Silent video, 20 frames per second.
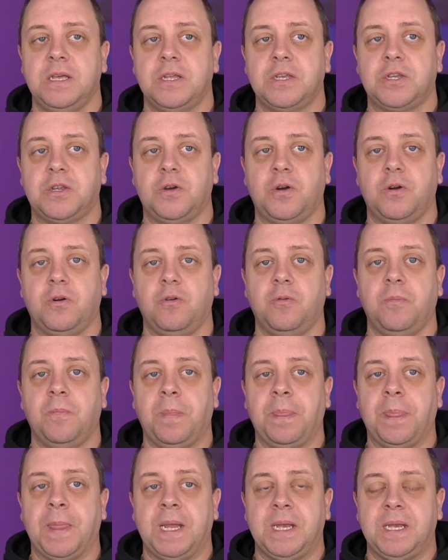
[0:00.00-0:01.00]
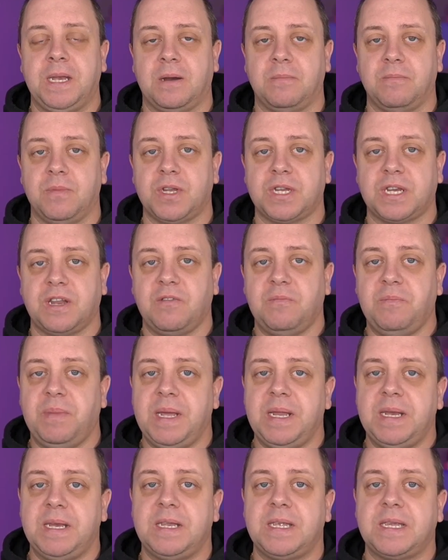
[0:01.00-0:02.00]
So there must have
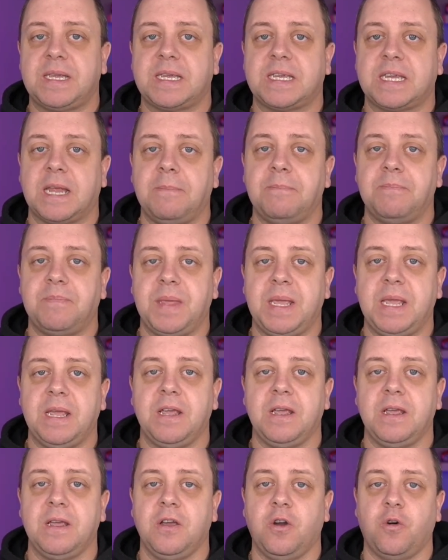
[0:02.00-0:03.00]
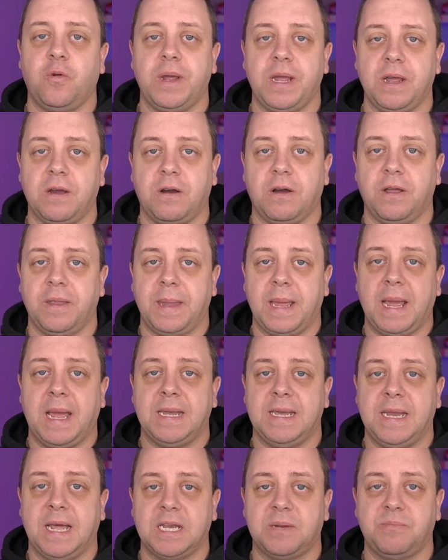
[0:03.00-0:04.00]
been something going on
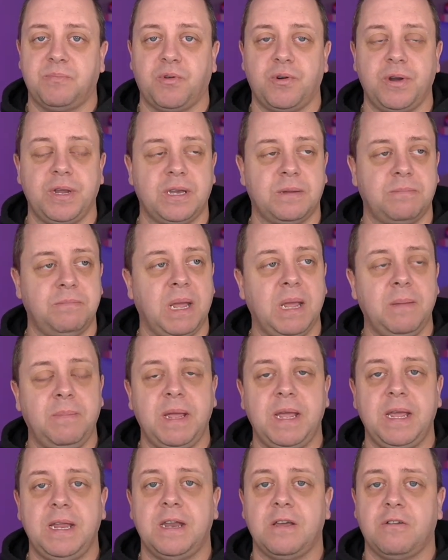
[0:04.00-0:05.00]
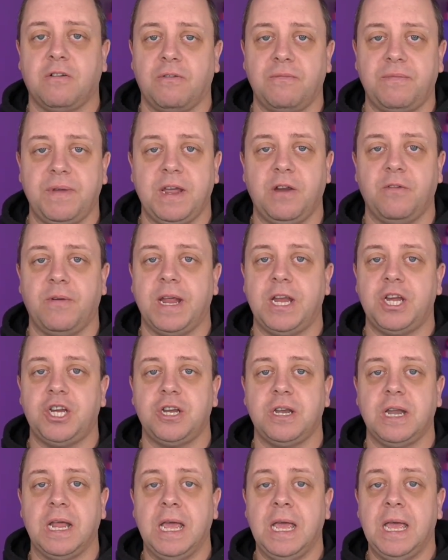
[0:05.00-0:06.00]
at that point, maybe in the configuration,